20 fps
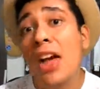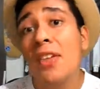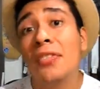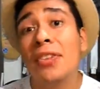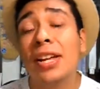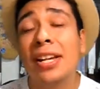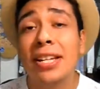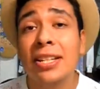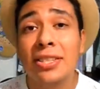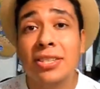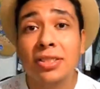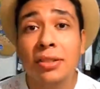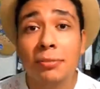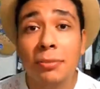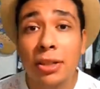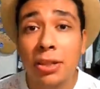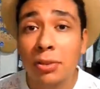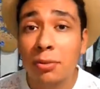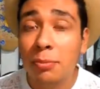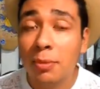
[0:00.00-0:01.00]
The least
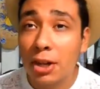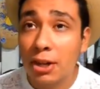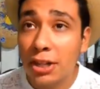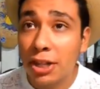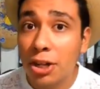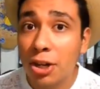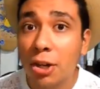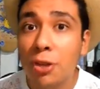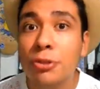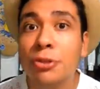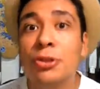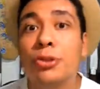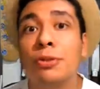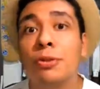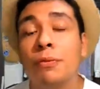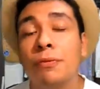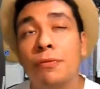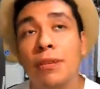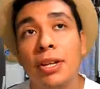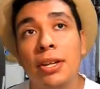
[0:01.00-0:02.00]
amount of money goes to
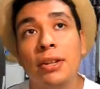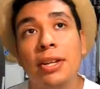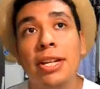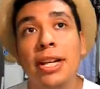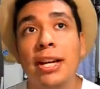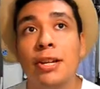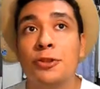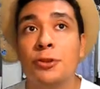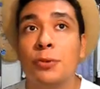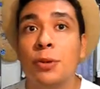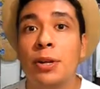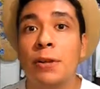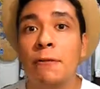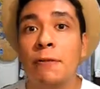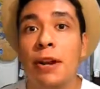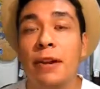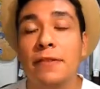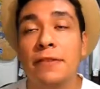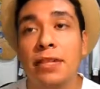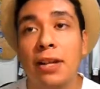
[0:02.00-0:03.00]
Phil. He has
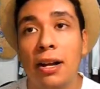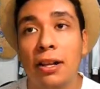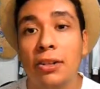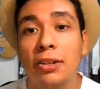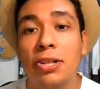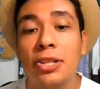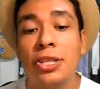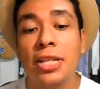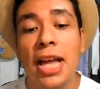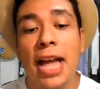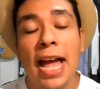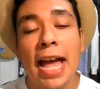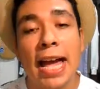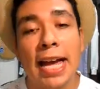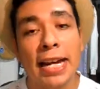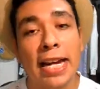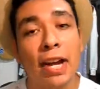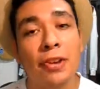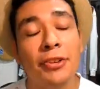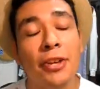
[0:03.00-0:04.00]
$25,
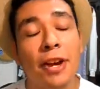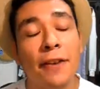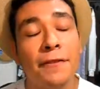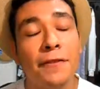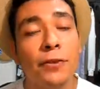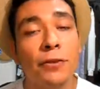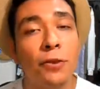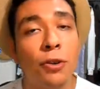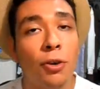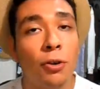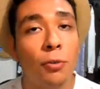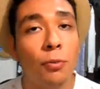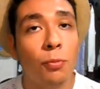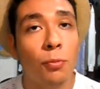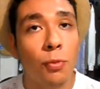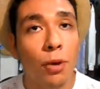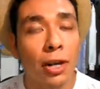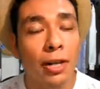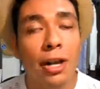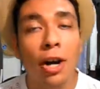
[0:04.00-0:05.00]
and now they have to
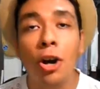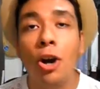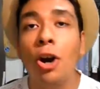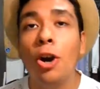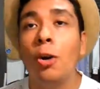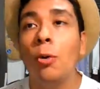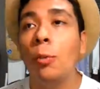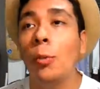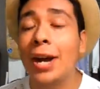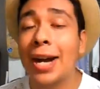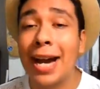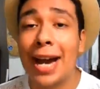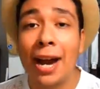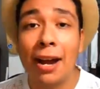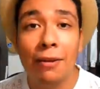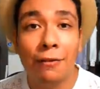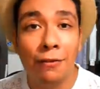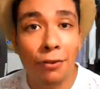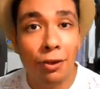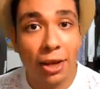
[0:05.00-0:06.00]
run. Oh wait,
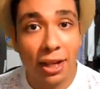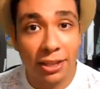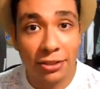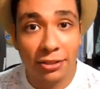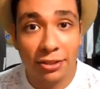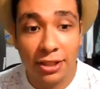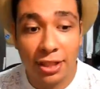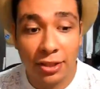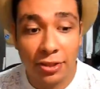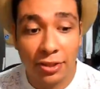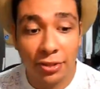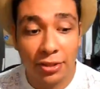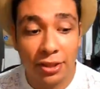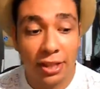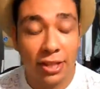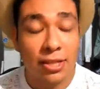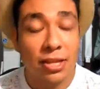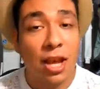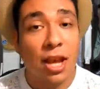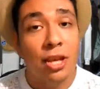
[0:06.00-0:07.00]
I forgot to tell you
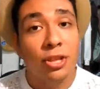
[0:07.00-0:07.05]
this.